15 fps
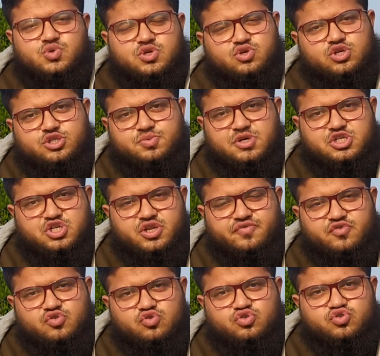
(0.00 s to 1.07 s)
video is especially
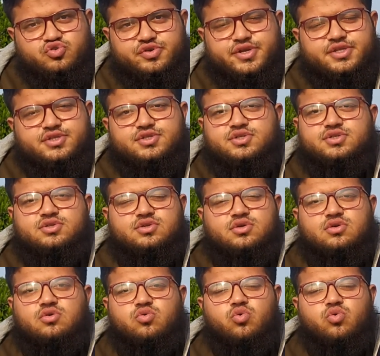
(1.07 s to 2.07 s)
for those students